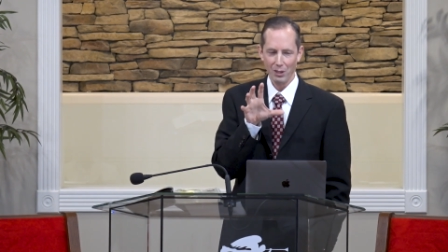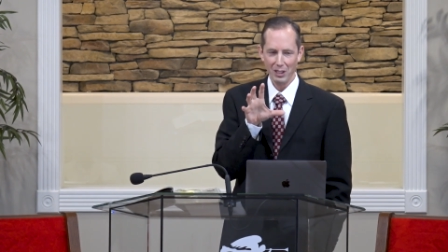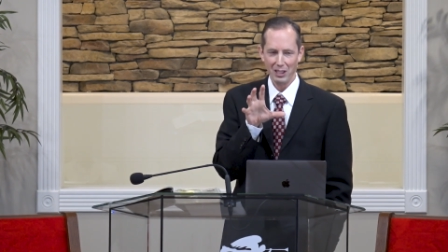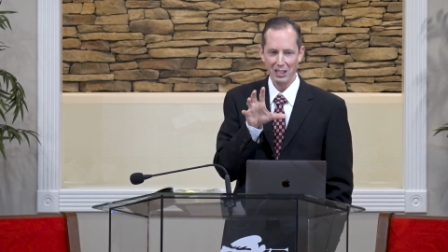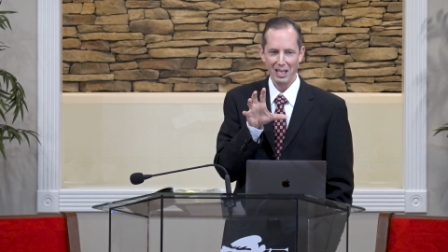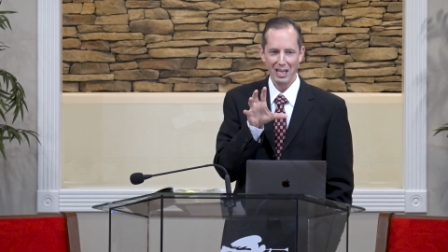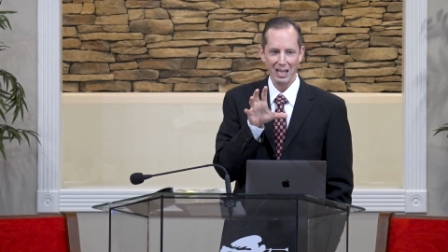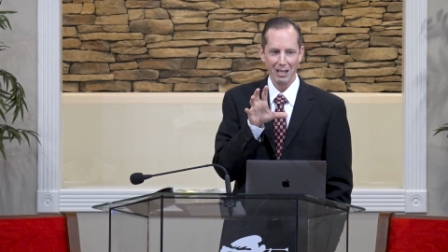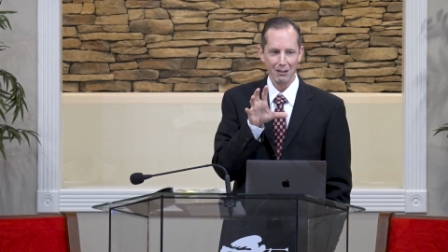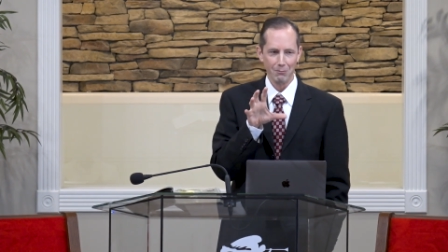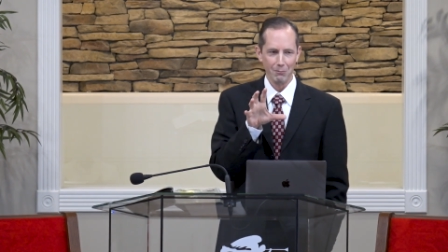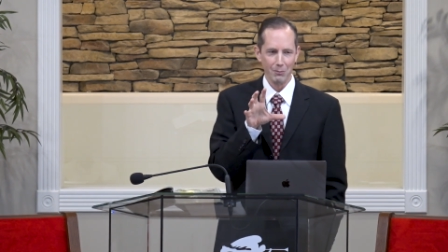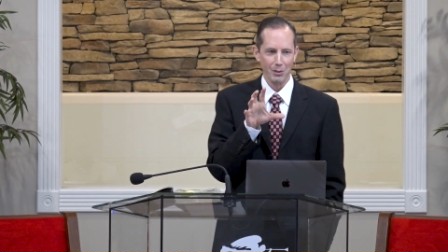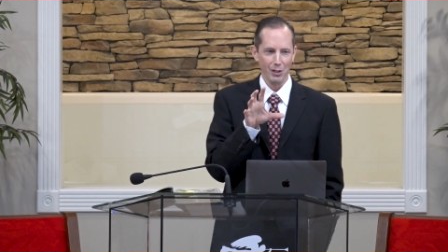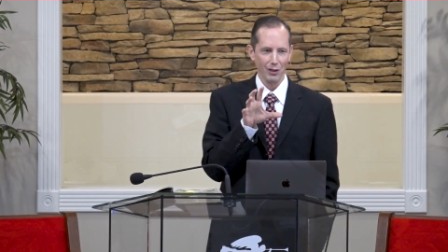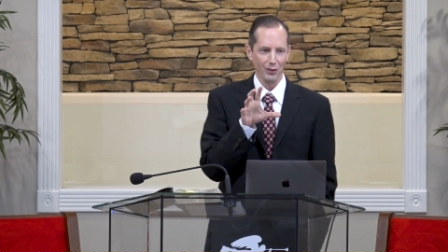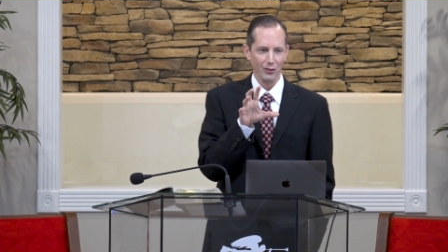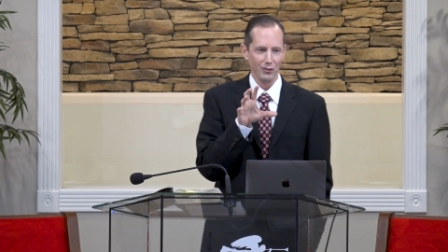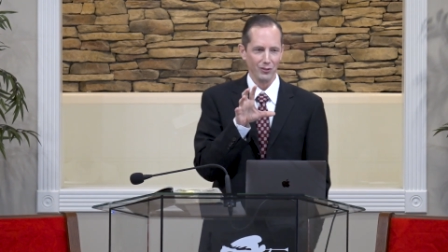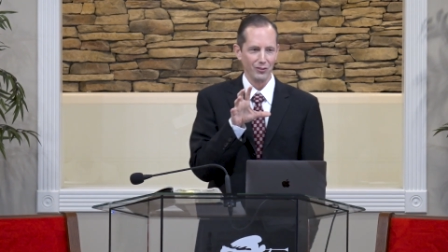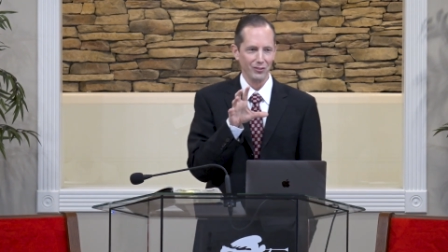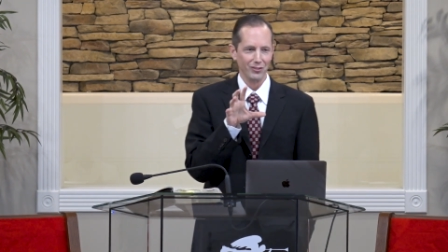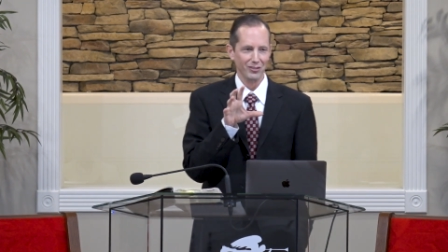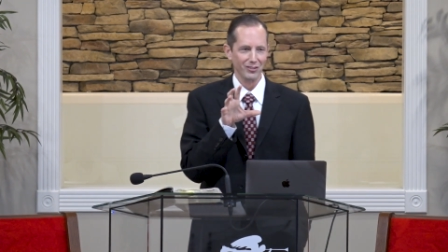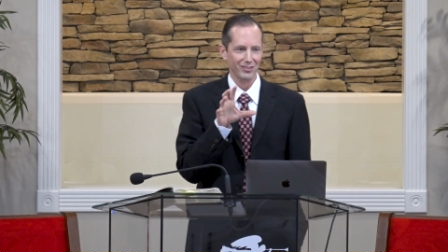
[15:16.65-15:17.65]
we can't
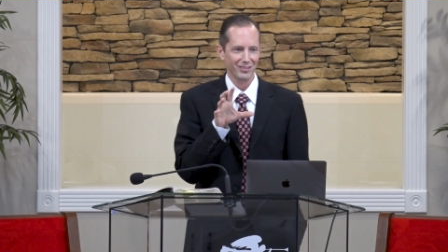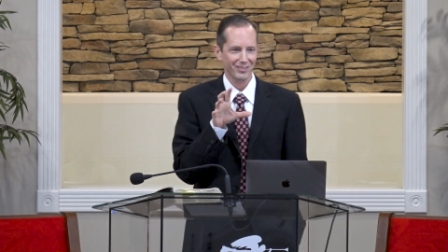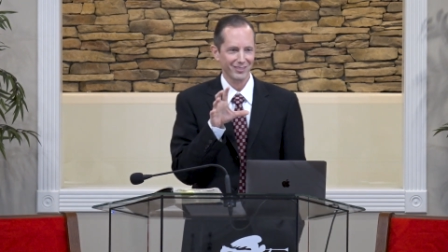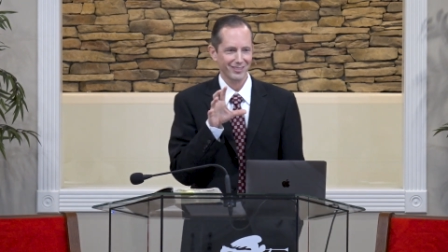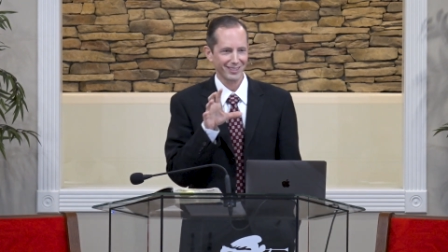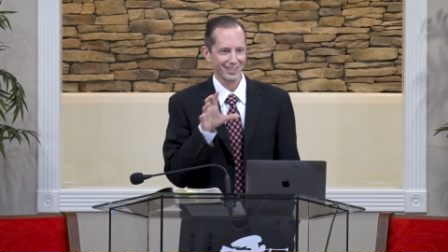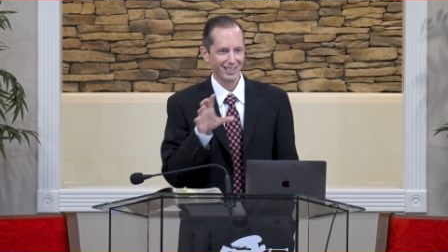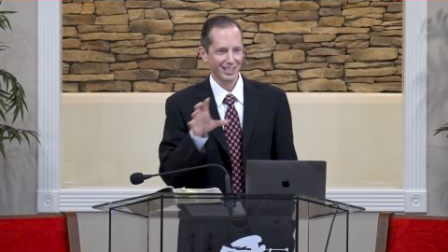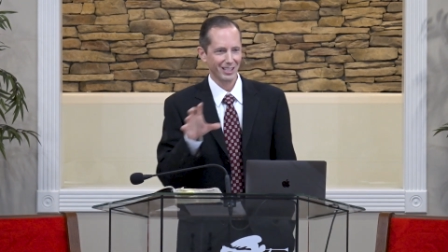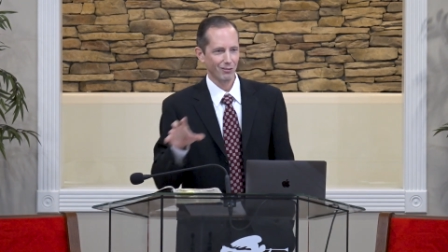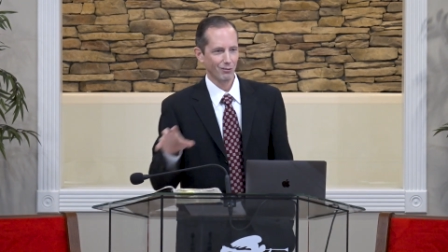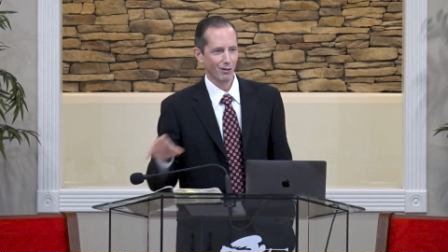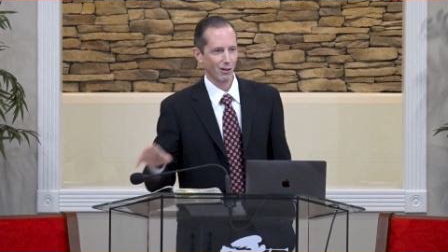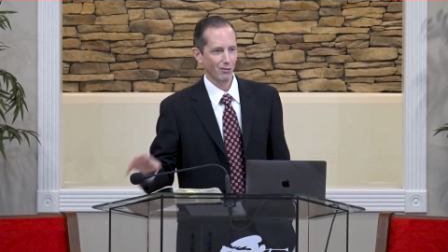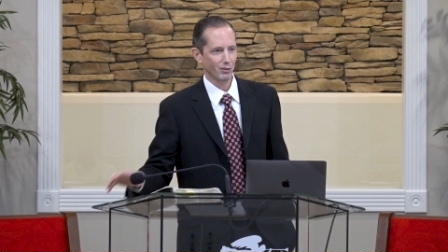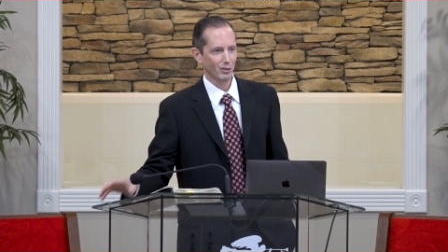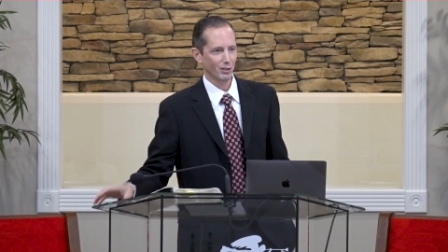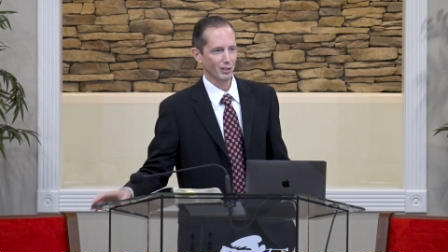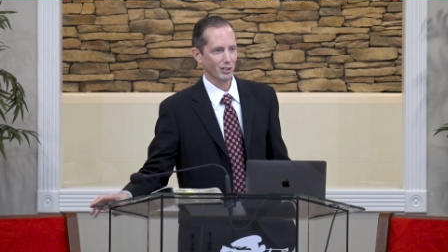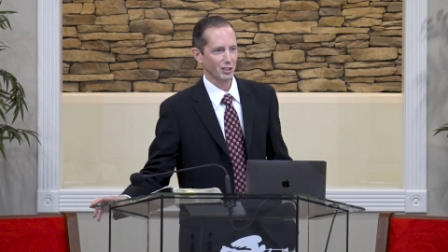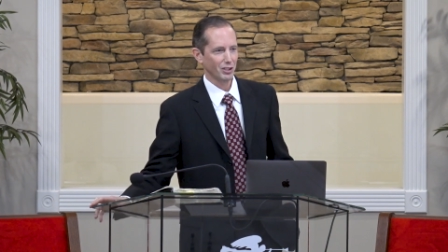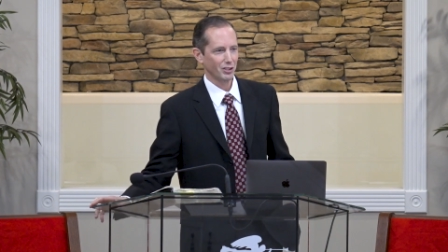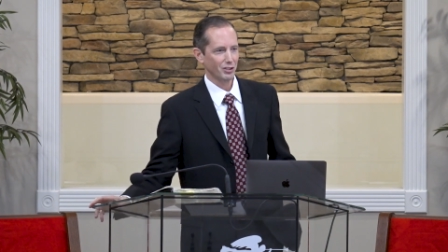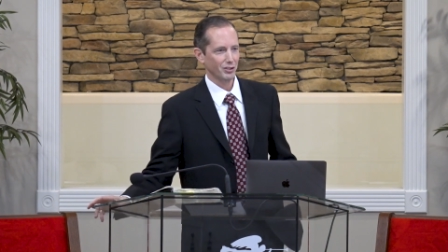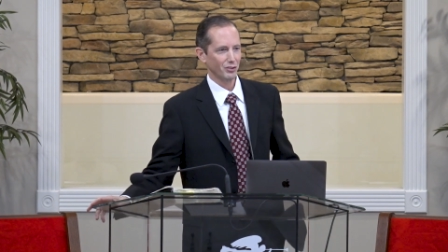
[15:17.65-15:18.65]
miss in
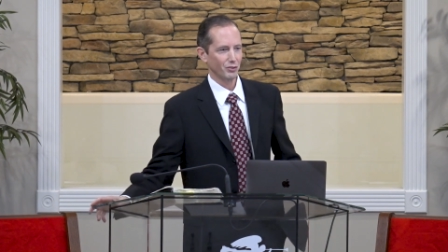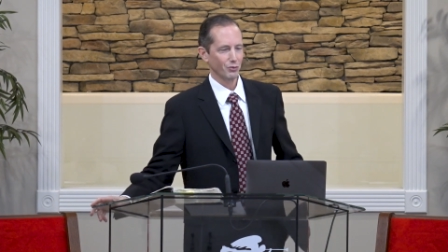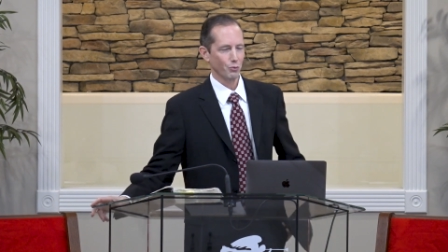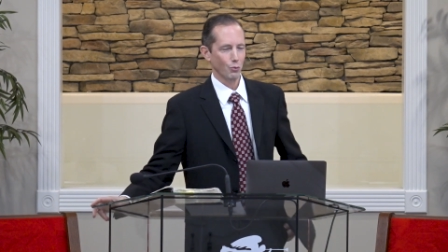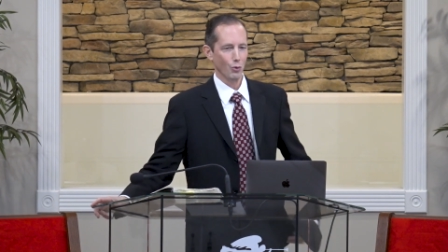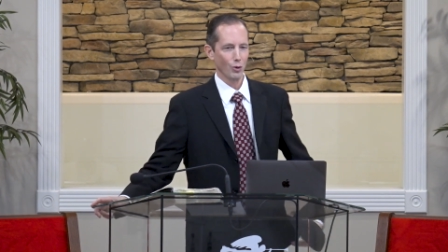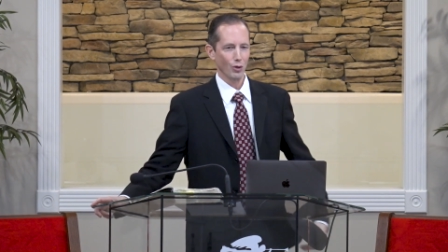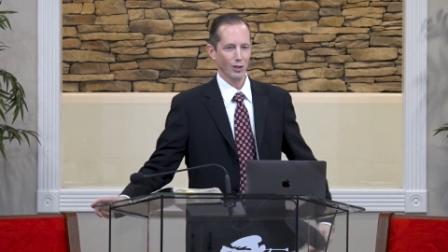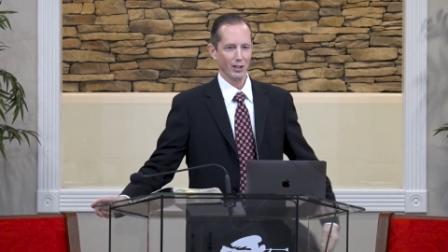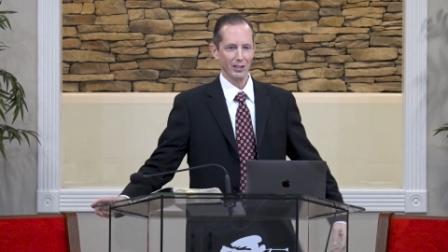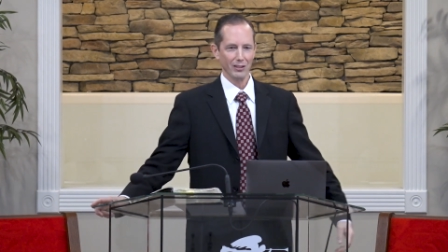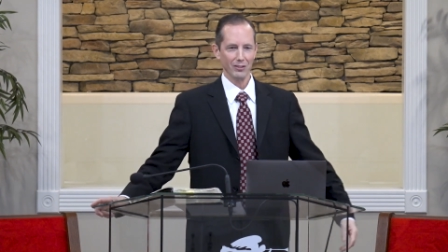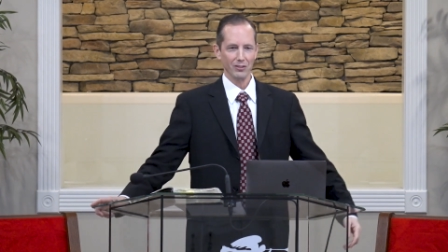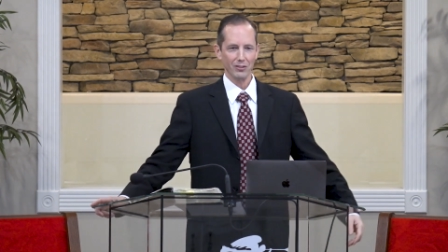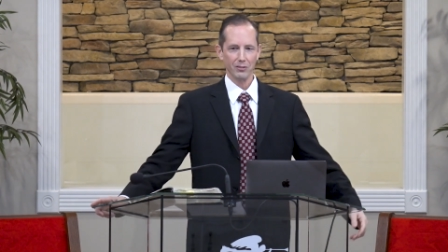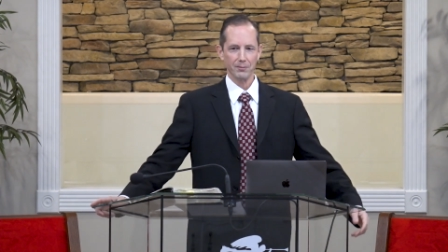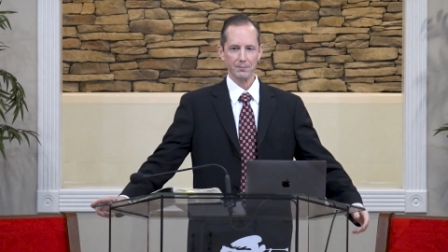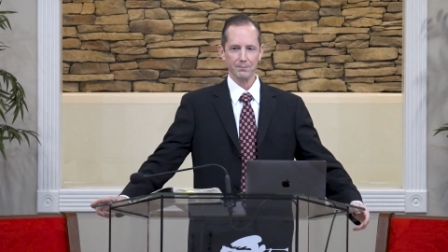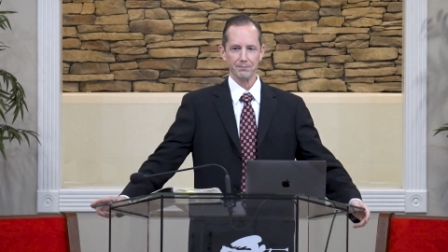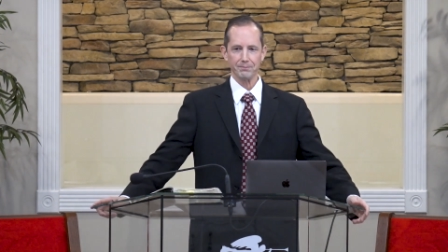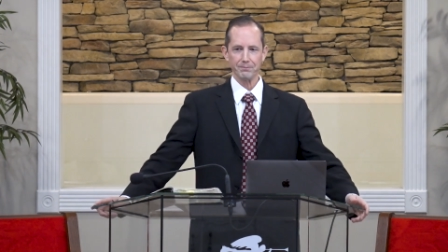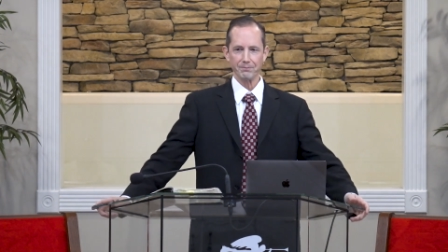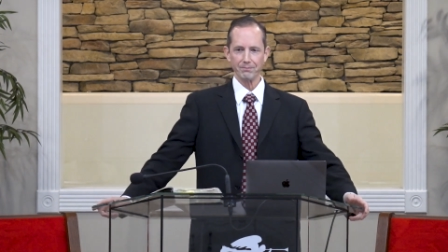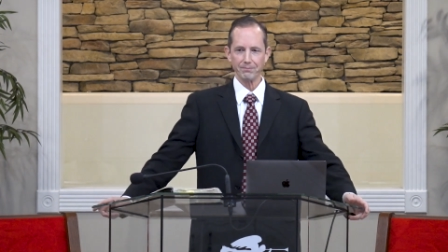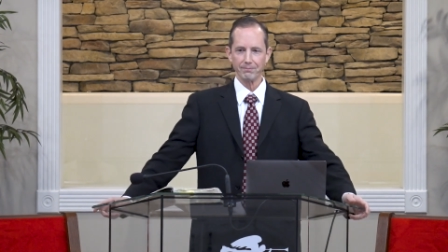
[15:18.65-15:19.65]
Revelation's warnings.